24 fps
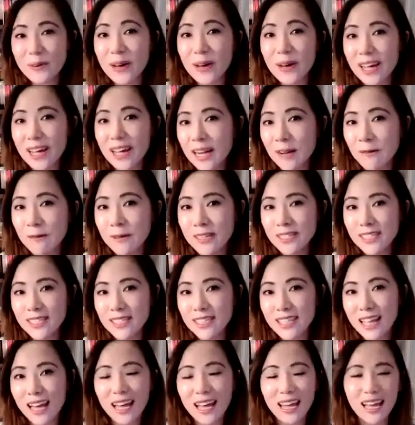And I will
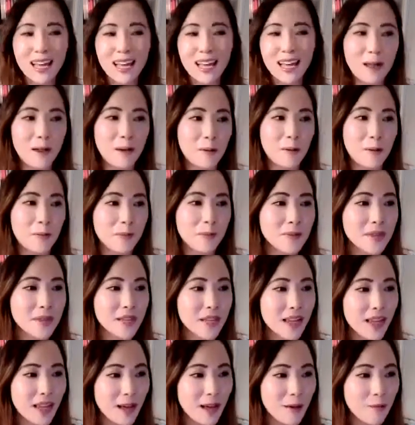say, one
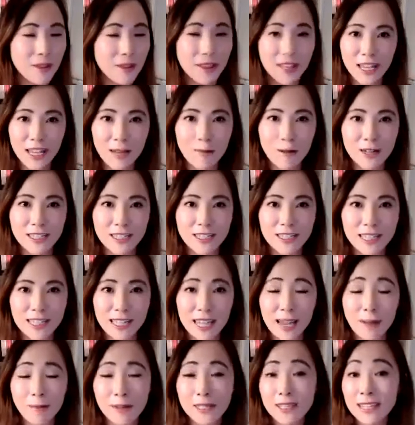thing I wanted to say
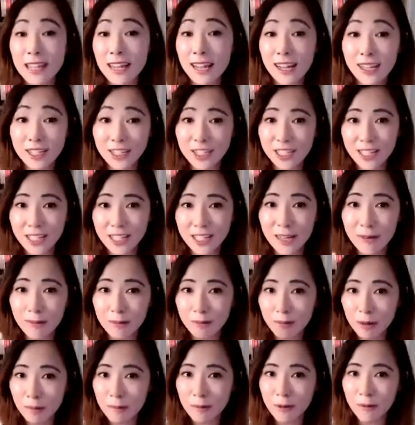was I actually
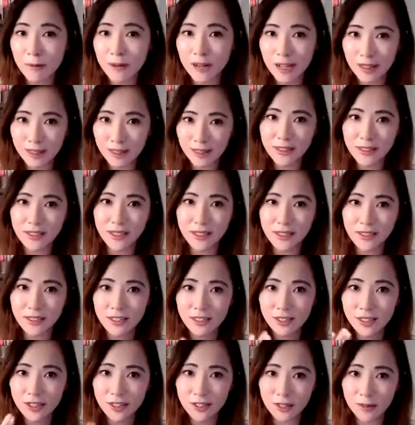remember when I listened
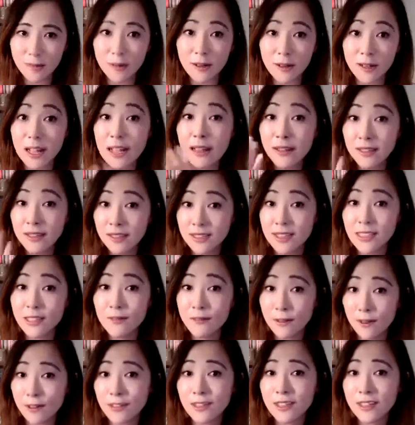to your book, I listened
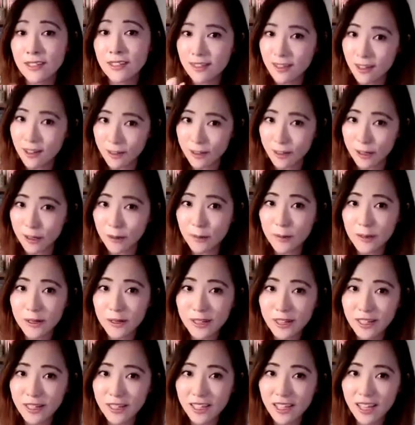first as an
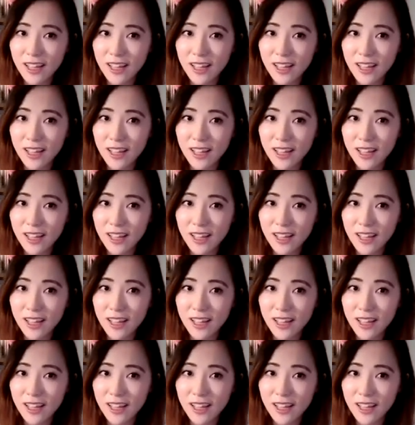audiobook.